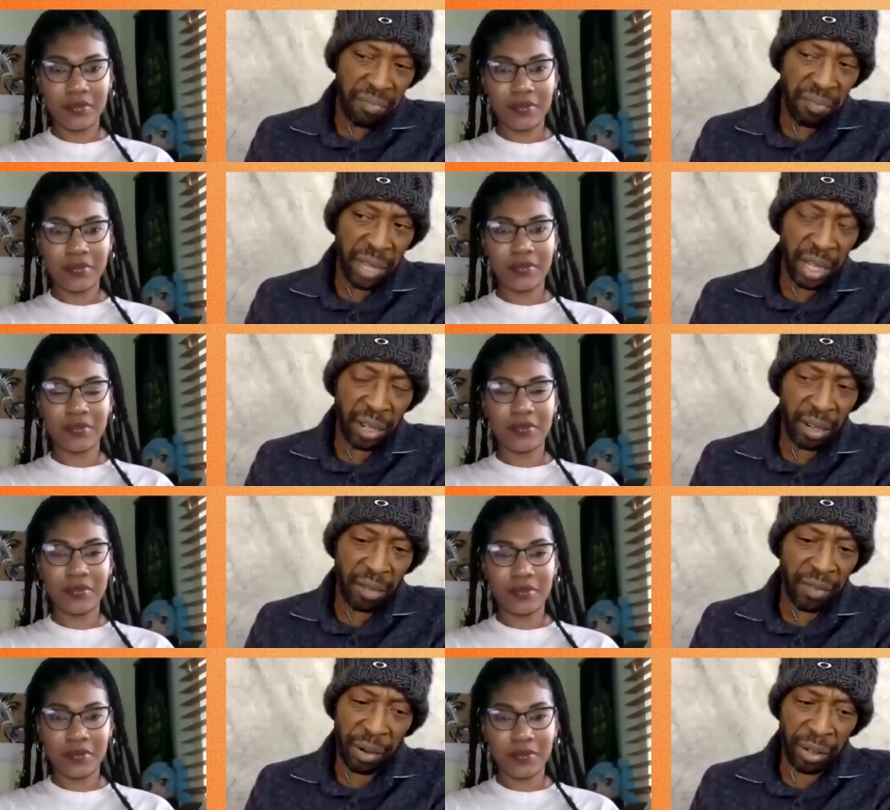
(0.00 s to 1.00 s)
Speaker 1: that are
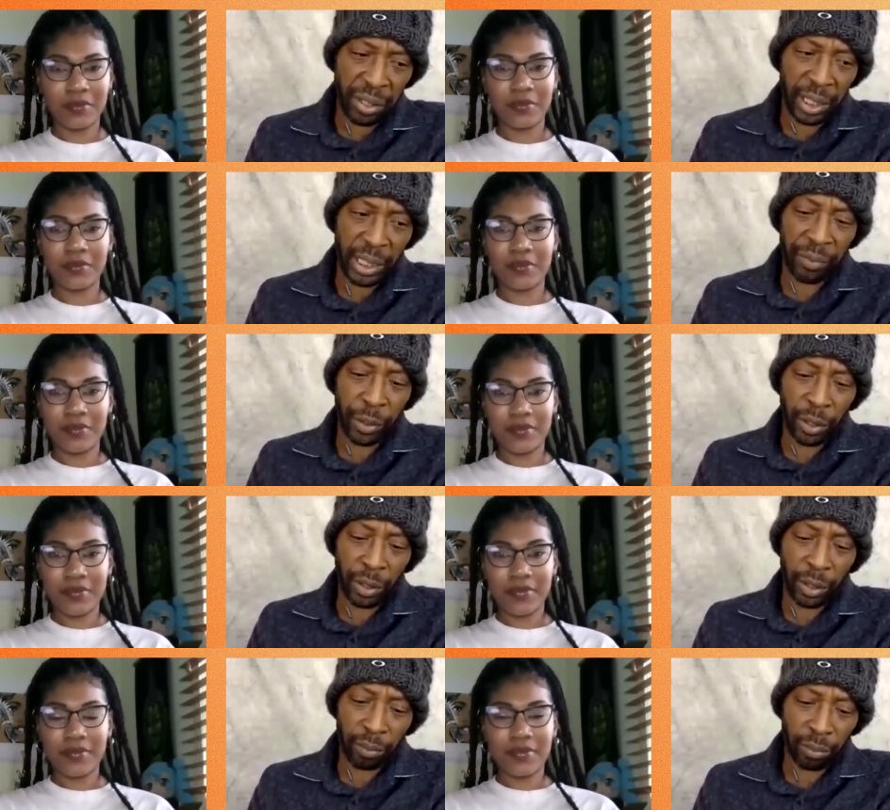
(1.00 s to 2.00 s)
very
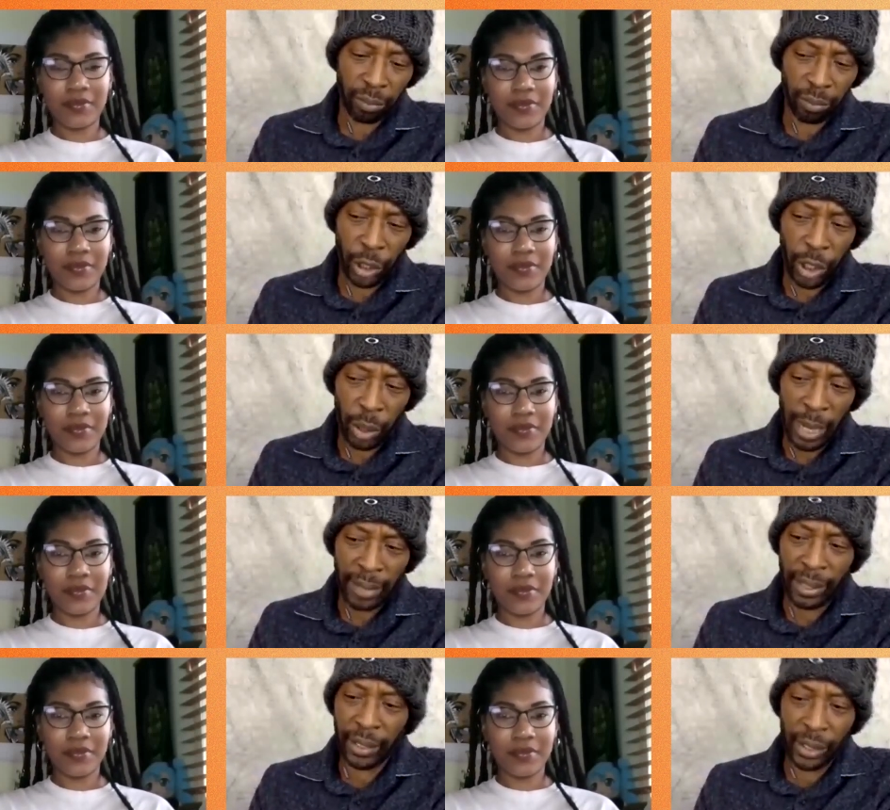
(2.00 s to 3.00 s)
significant, you know,
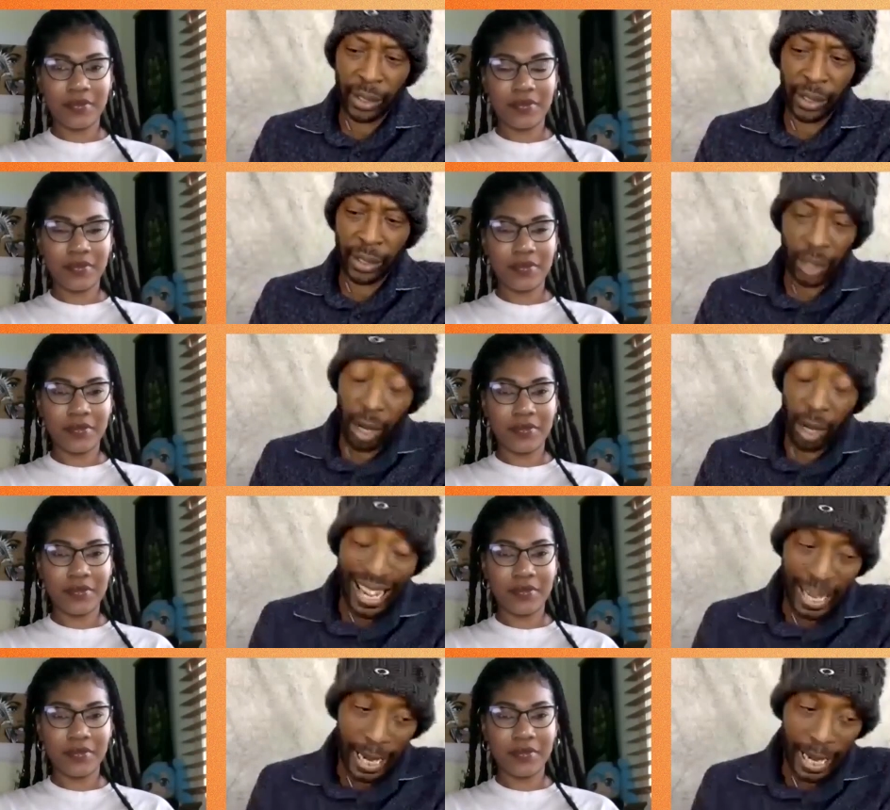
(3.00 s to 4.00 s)
at this time.
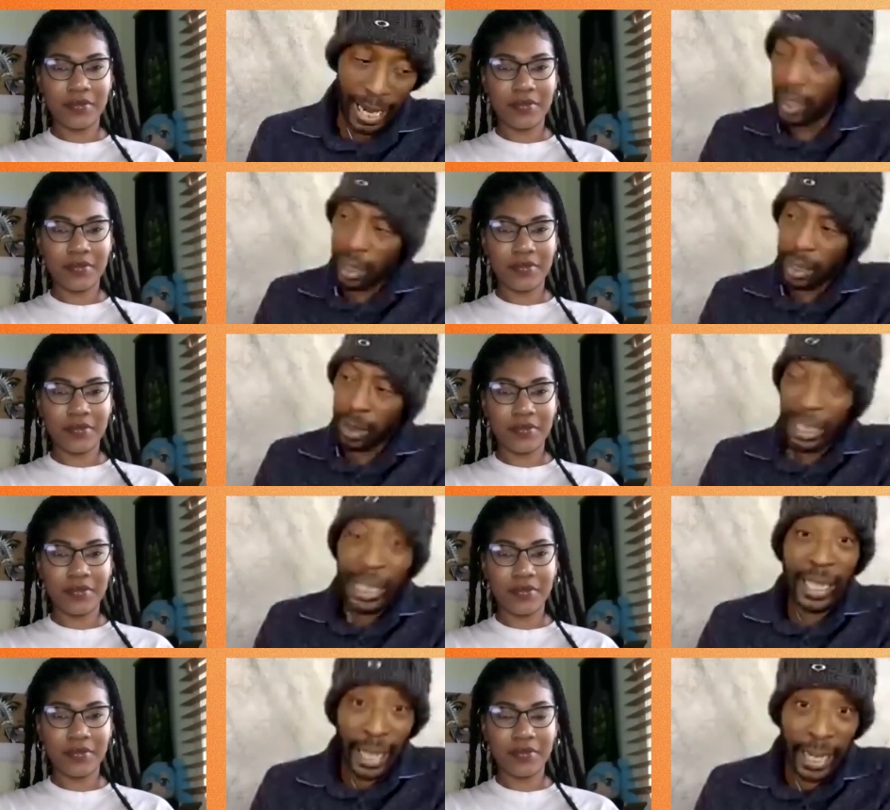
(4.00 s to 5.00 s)
Again, um,
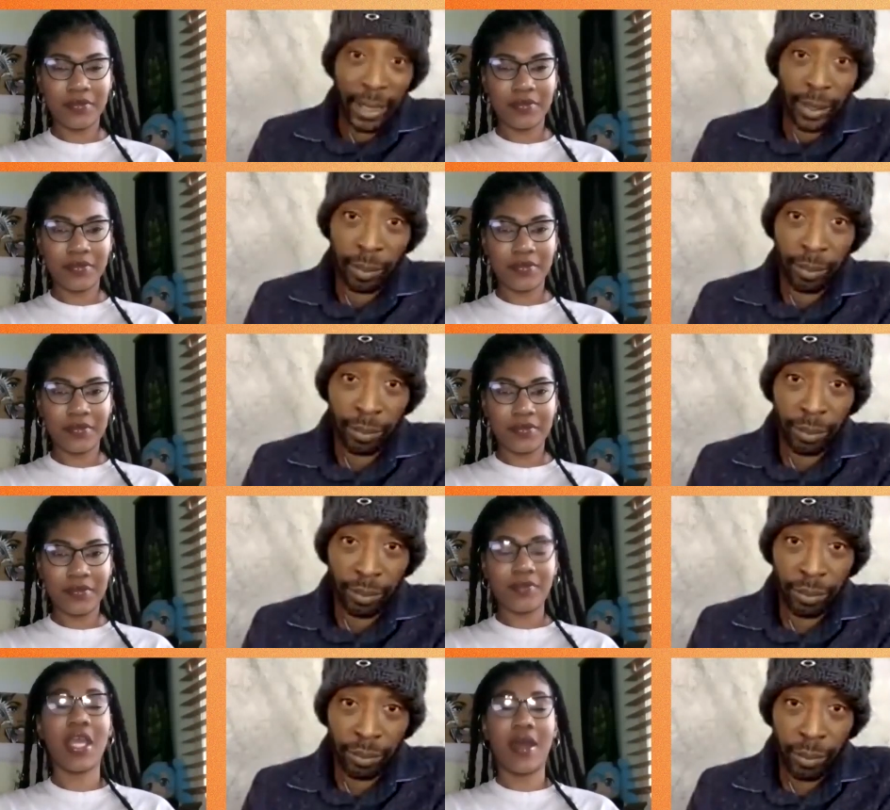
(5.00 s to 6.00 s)
he cares.
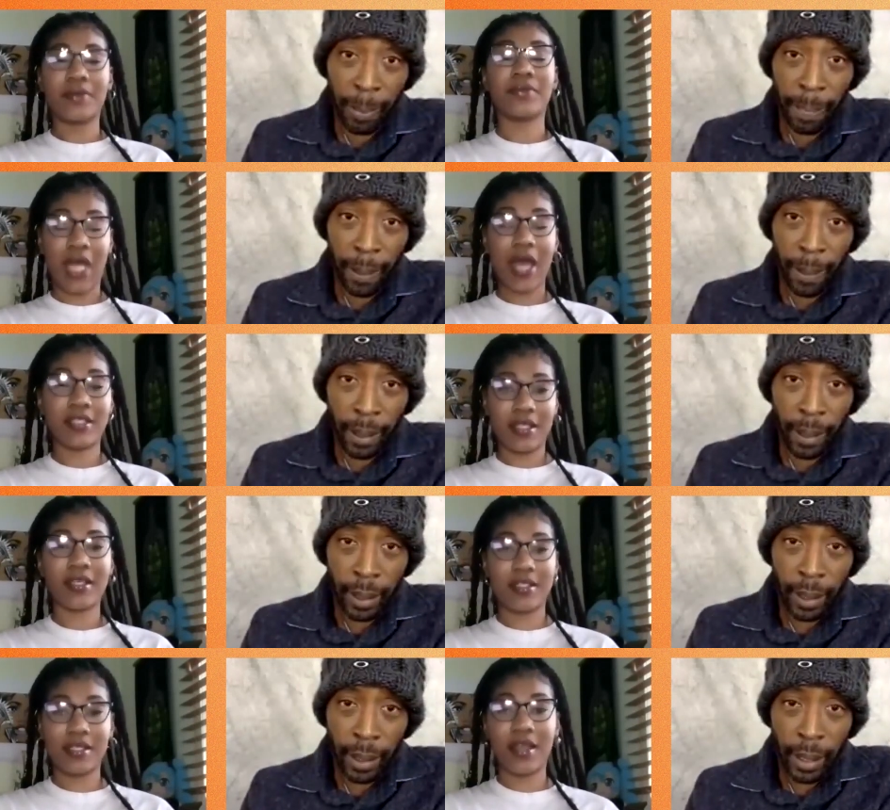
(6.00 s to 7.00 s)
Speaker 2: Yeah, I,
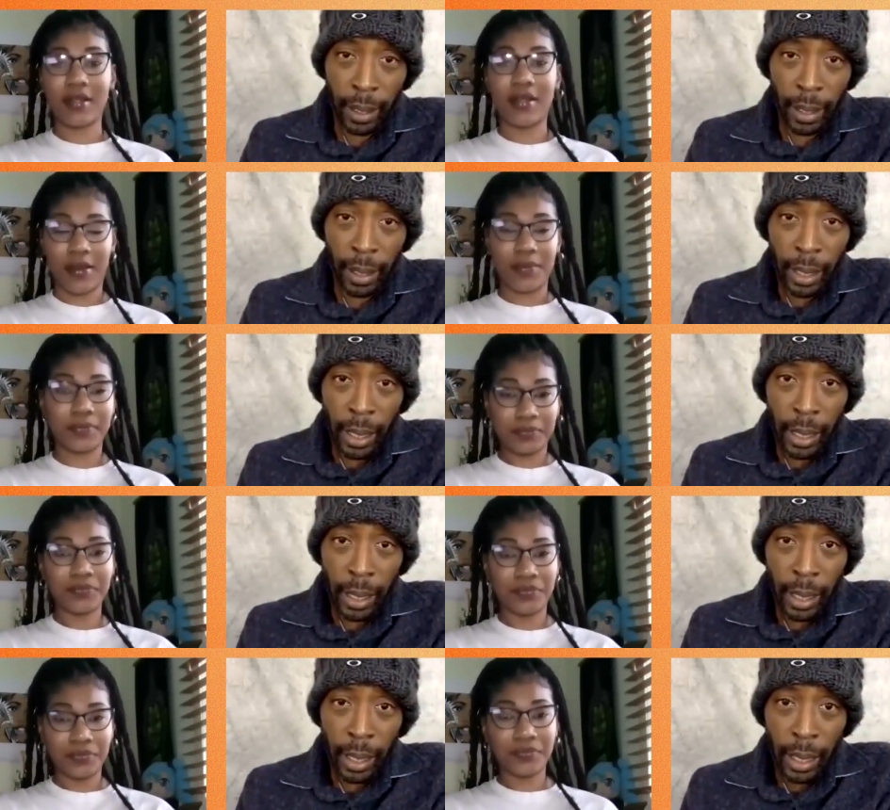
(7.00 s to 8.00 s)
I see that. Yeah.
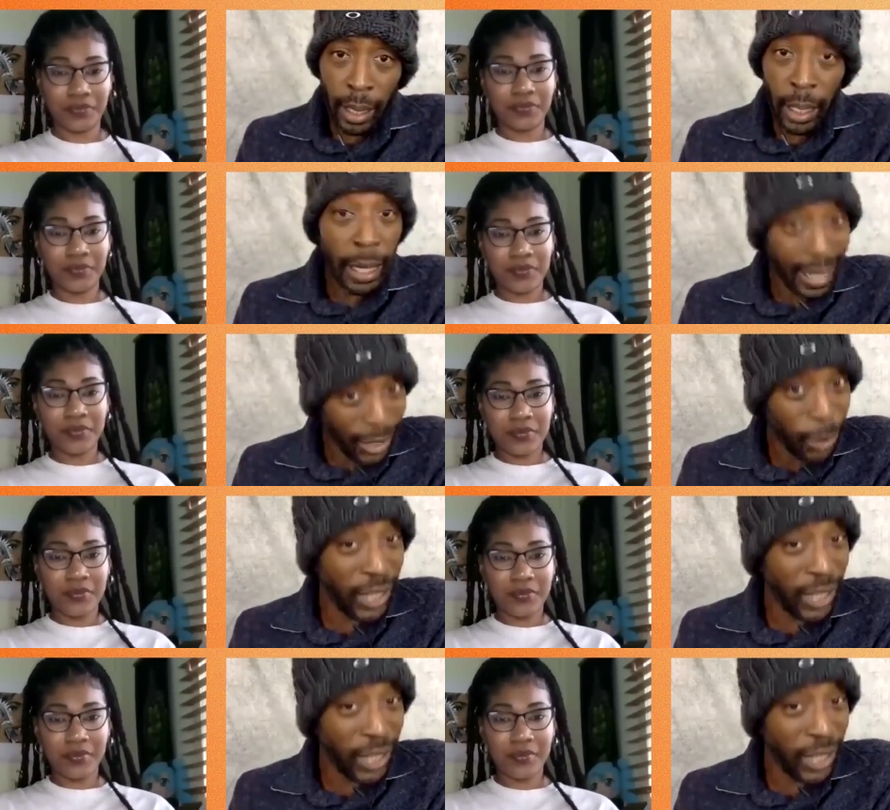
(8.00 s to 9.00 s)
Speaker 1: You see
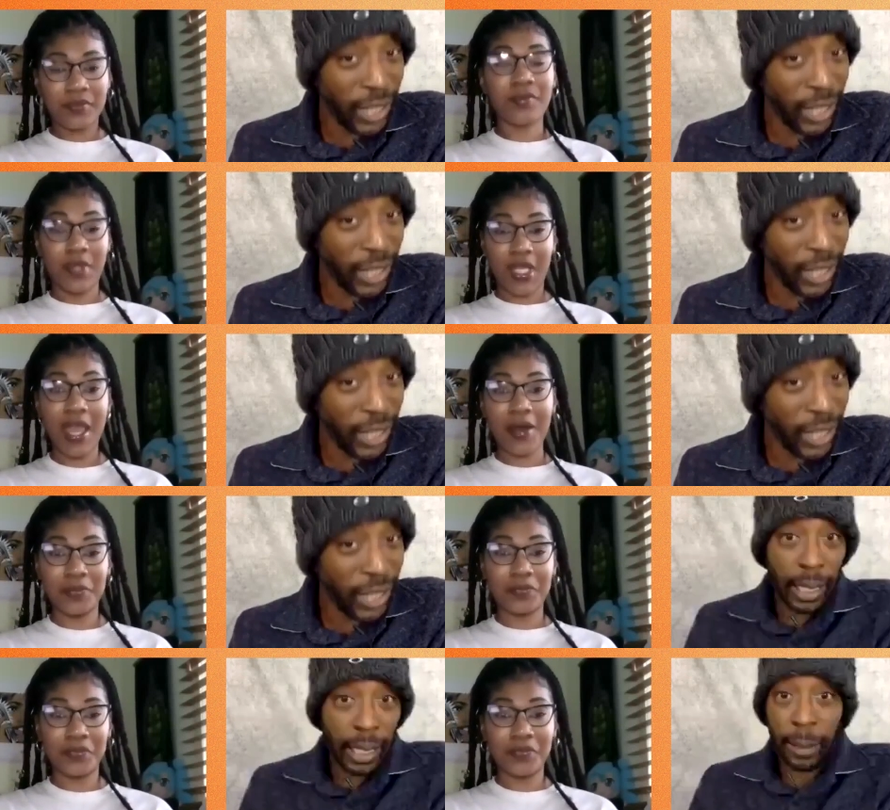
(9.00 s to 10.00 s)
that.
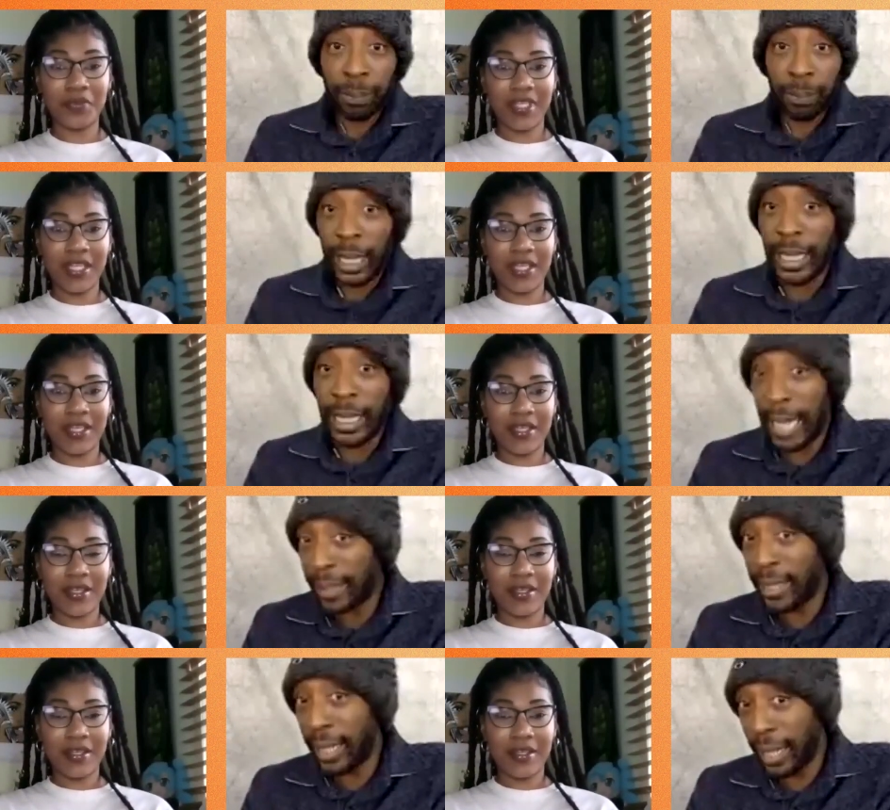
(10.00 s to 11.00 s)
Um, he had to
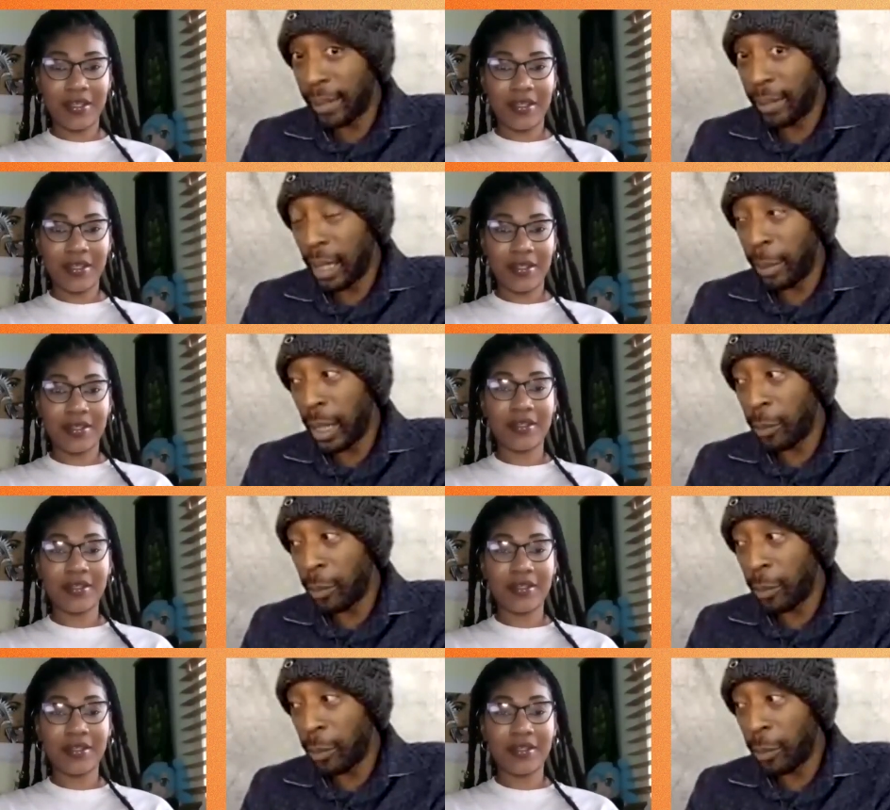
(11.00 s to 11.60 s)
care. I mean, I'm not